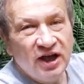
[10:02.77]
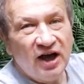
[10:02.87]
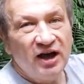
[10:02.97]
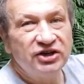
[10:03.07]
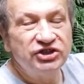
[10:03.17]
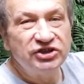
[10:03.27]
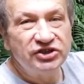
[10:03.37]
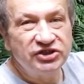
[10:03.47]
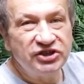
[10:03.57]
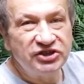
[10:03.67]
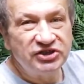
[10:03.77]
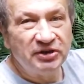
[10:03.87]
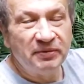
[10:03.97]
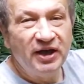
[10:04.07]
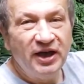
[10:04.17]
axial
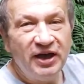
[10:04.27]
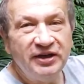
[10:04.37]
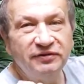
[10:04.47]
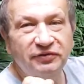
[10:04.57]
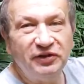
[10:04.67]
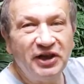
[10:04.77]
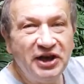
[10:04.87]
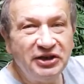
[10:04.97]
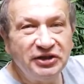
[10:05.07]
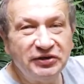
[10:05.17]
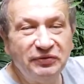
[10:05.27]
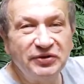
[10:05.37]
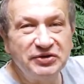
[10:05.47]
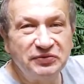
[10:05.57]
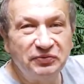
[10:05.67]
system inflated
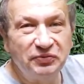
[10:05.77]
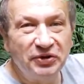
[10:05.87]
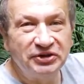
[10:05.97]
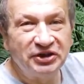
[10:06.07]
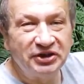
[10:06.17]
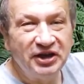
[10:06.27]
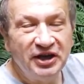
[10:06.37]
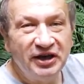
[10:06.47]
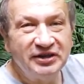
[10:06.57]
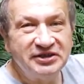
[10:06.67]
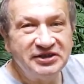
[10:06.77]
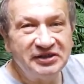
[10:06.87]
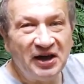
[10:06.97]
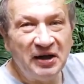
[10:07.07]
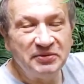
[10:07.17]
with water and
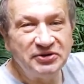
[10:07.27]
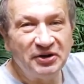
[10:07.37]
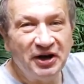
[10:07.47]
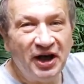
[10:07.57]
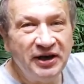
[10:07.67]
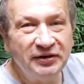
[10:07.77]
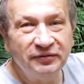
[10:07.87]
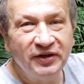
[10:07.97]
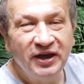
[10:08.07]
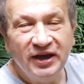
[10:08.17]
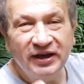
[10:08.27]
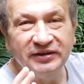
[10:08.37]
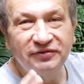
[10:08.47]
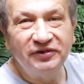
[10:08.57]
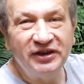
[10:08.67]
slime. So kind of
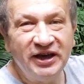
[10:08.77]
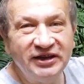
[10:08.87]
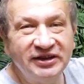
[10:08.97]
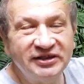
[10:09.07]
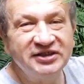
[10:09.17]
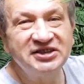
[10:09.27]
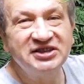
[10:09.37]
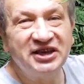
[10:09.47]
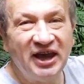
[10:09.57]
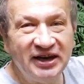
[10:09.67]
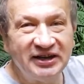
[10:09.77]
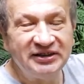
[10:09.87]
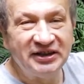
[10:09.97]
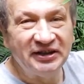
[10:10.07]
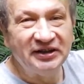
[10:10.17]
inflated
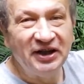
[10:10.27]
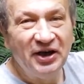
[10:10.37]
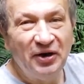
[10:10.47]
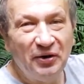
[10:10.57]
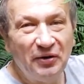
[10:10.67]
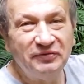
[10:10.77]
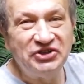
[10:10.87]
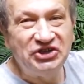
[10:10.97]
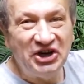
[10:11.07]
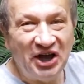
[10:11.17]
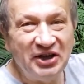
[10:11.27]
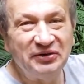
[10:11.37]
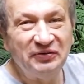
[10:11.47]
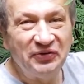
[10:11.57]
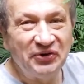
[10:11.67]
skeleton of giant
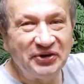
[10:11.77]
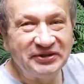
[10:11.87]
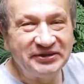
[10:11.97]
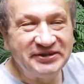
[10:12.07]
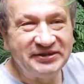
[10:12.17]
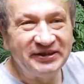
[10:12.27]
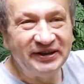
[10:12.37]
ferns.